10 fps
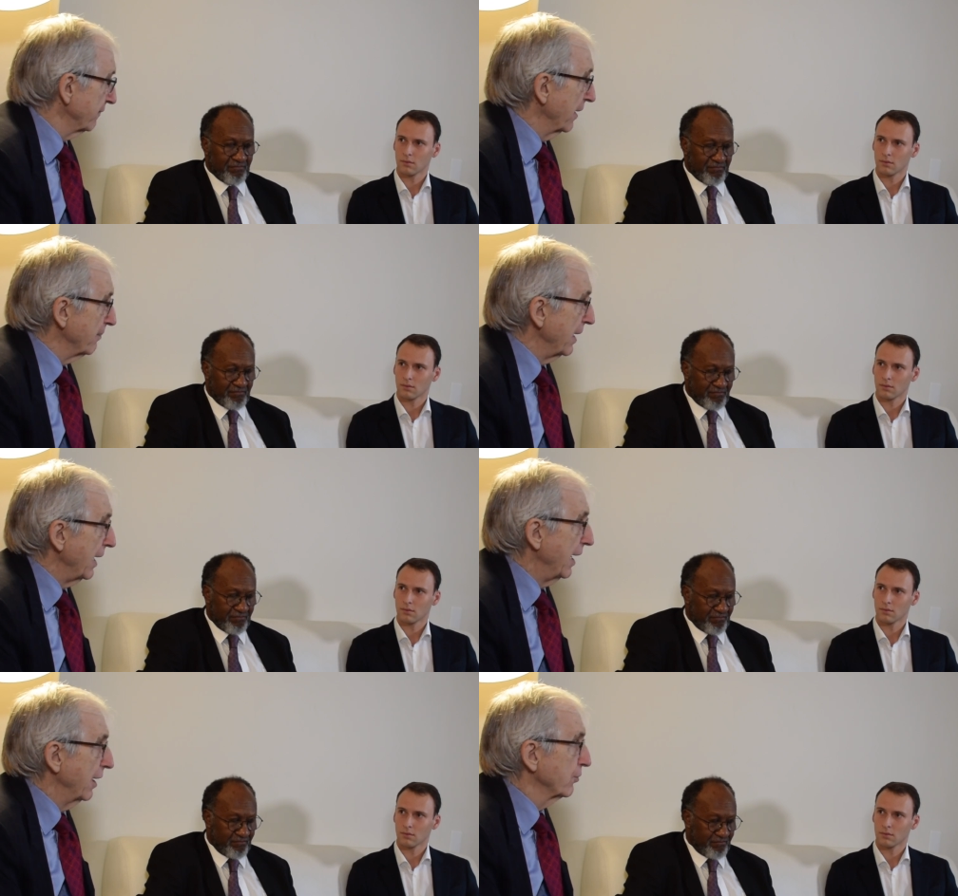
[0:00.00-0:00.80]
Speaker 1: if I
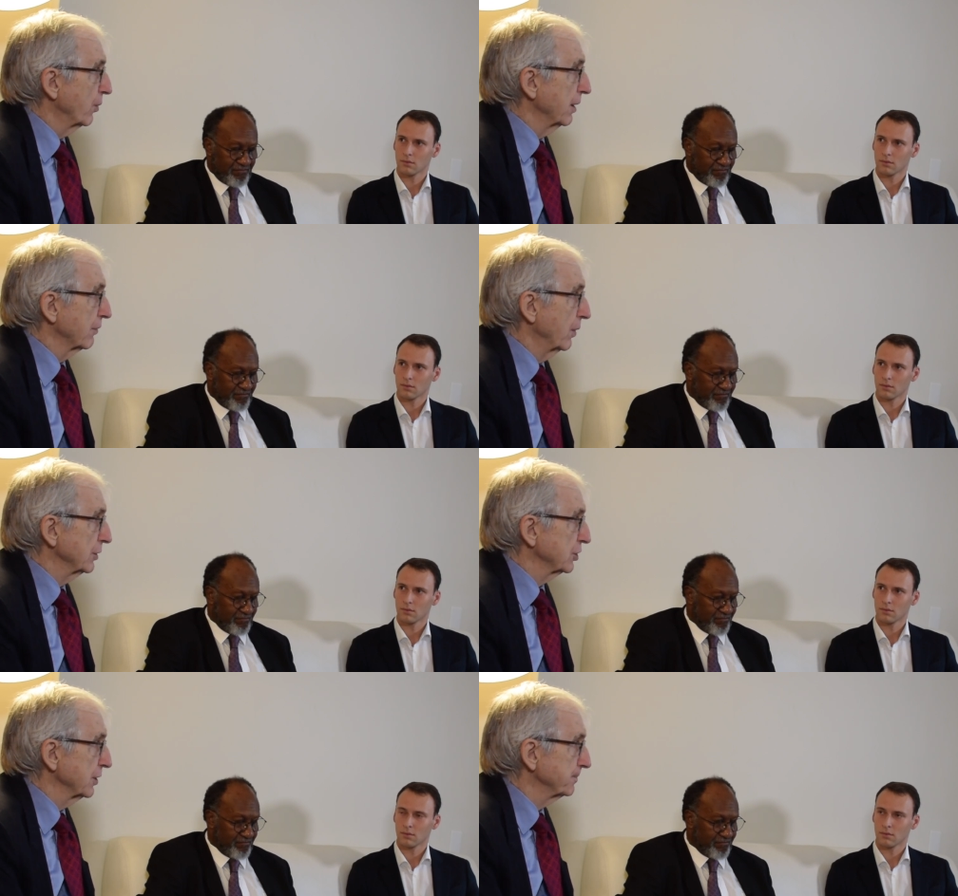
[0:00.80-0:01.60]
may add one
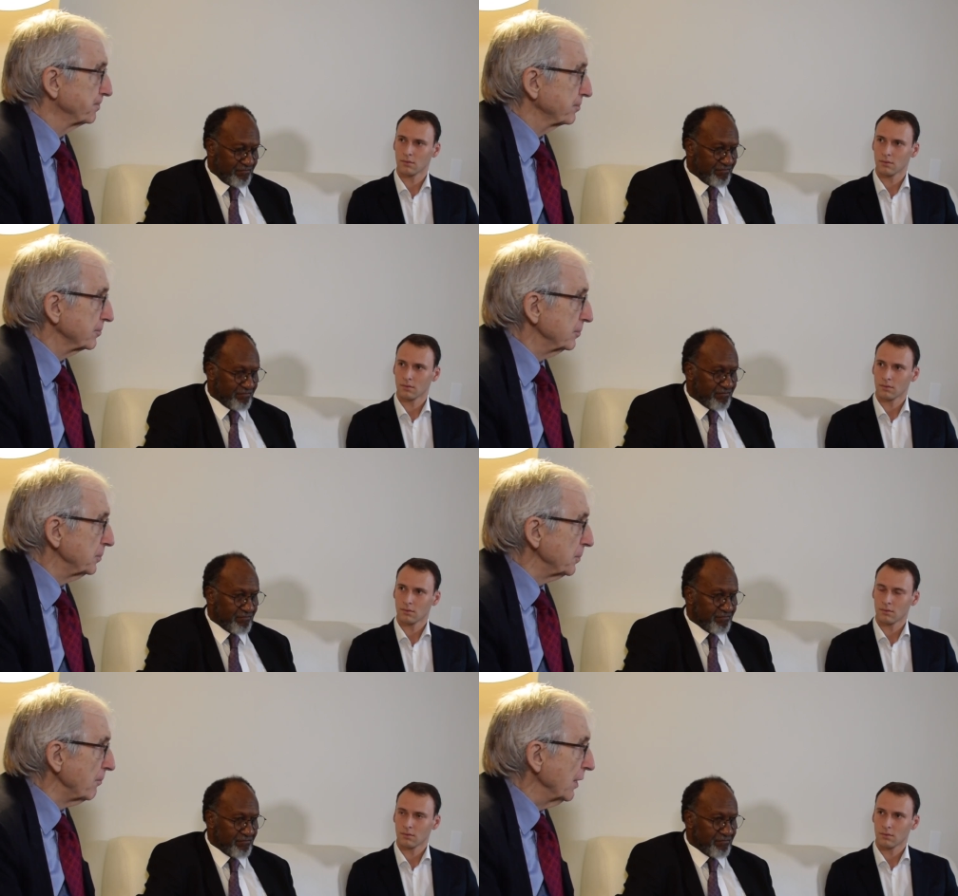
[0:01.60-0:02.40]
question,
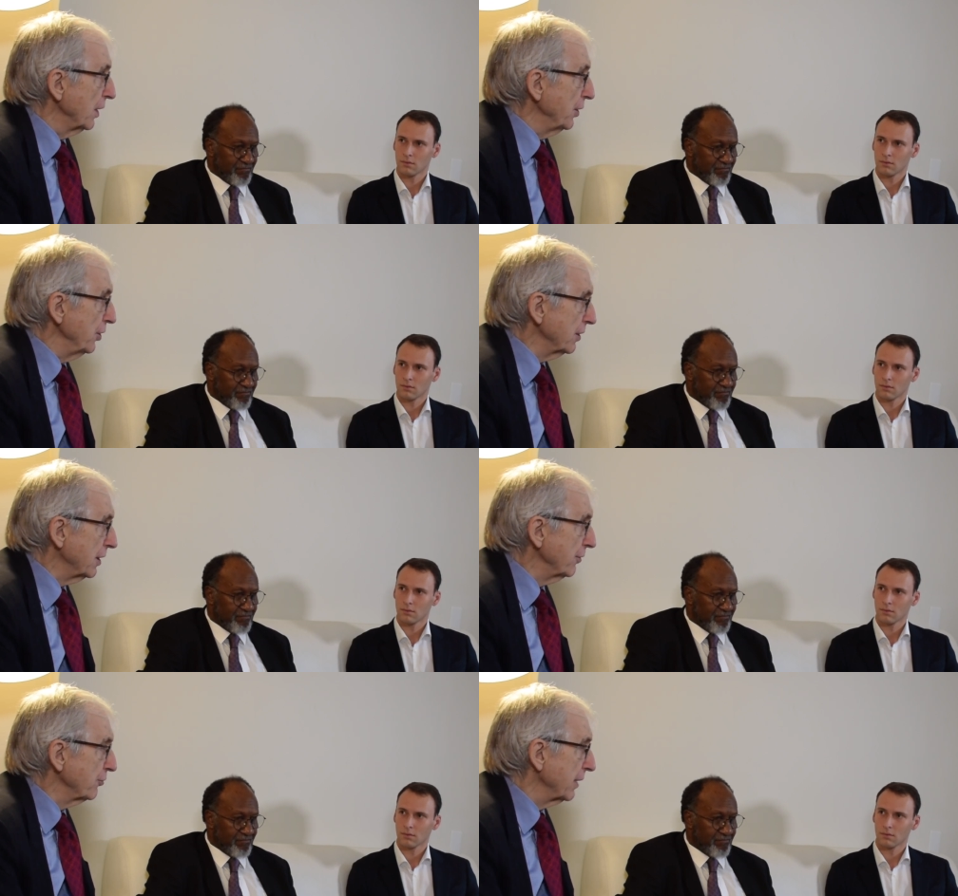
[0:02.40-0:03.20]
your
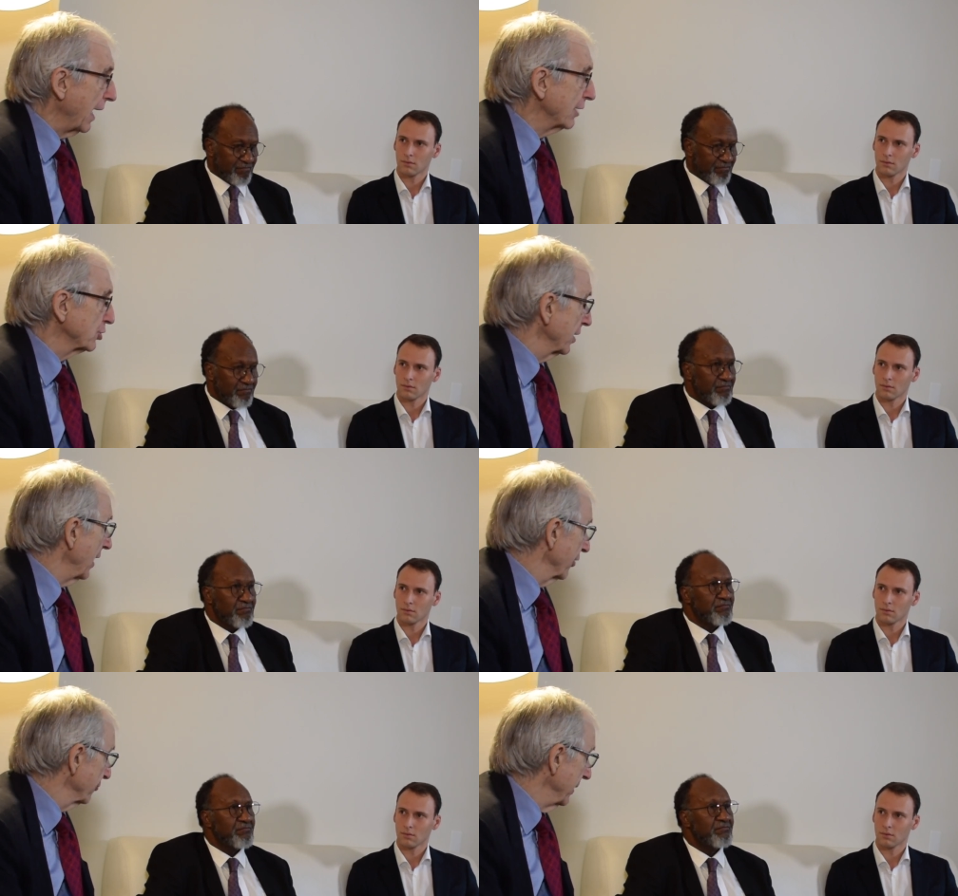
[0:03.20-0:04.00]
country actually
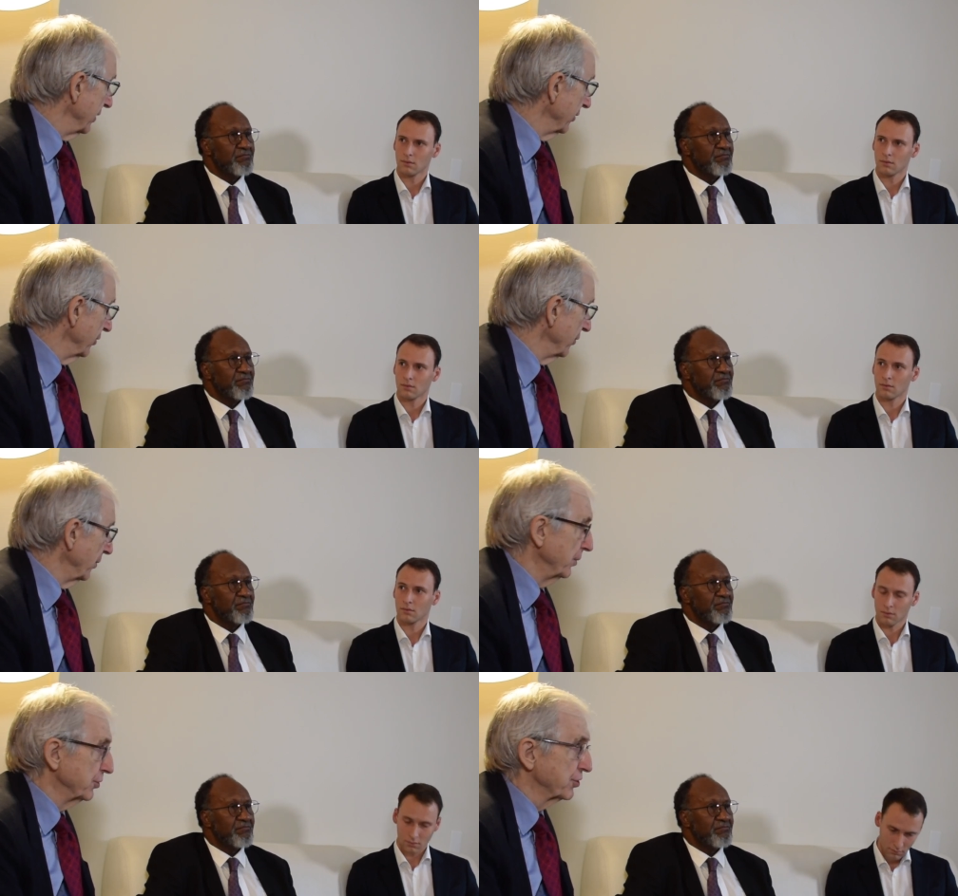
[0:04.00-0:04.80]
has been in the
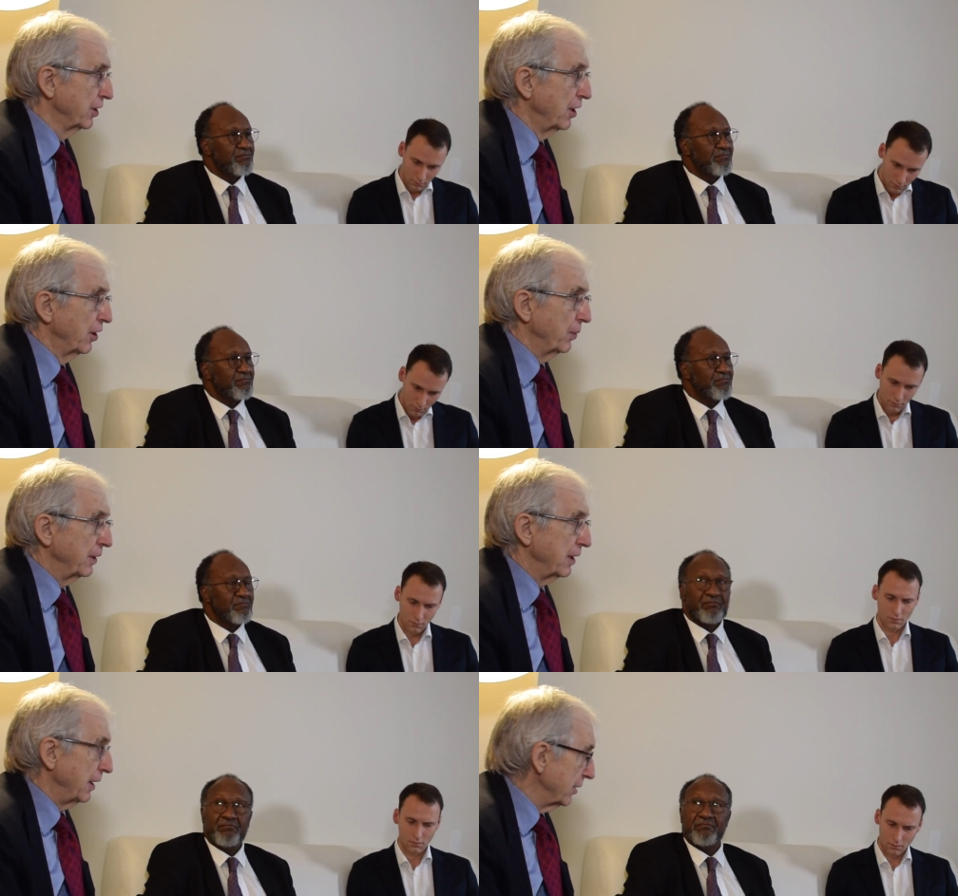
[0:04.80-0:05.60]
news
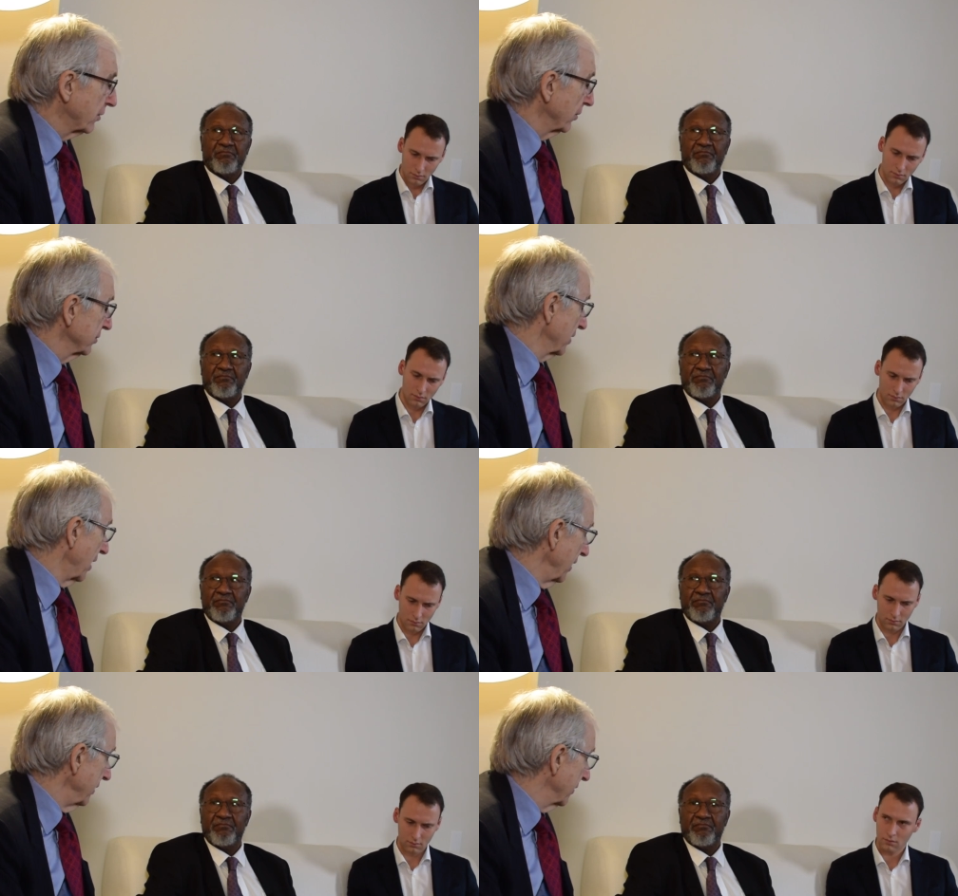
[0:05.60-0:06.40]
with
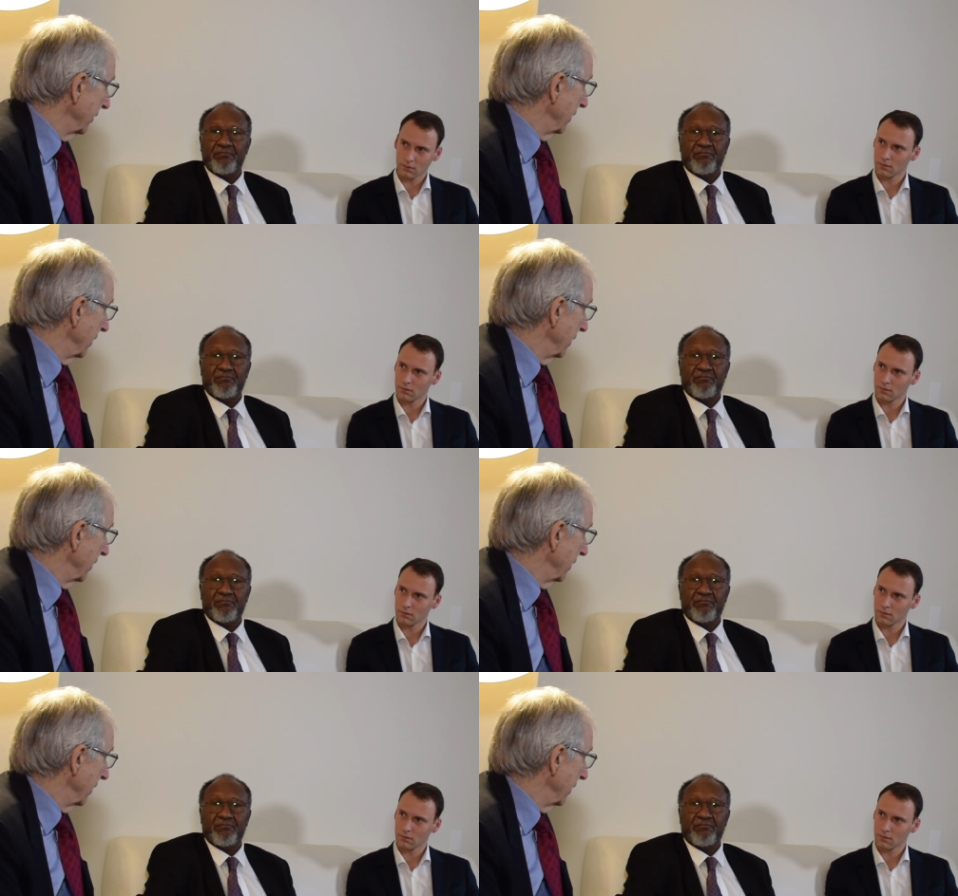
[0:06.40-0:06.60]
ecocide.